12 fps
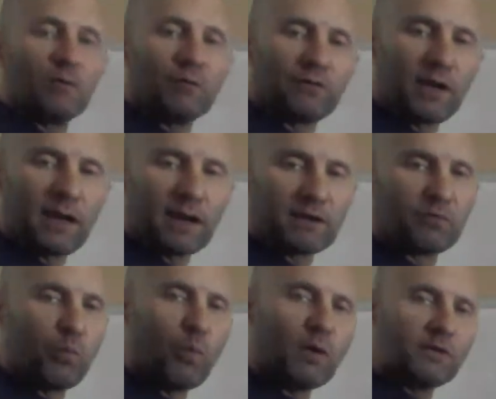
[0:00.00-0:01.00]
equals
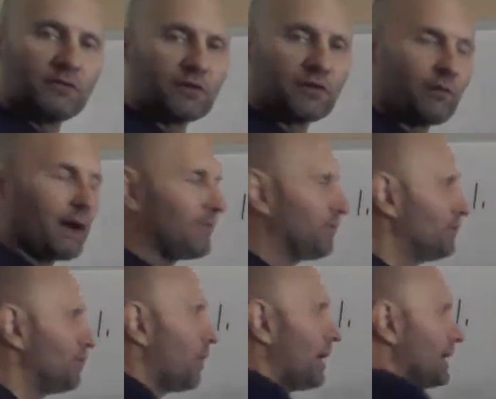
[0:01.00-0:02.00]
x. What does the graph
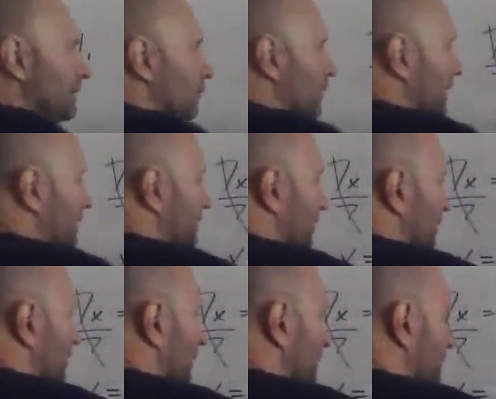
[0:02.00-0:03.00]
of y equal x
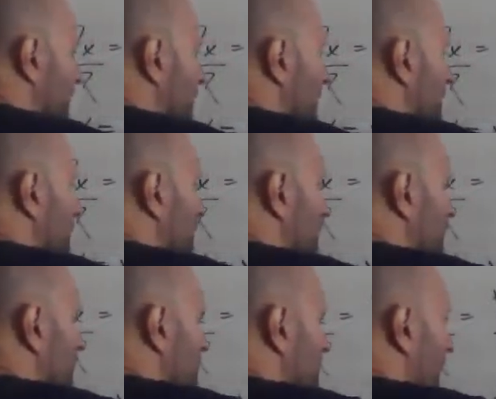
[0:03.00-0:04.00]
look like? it is the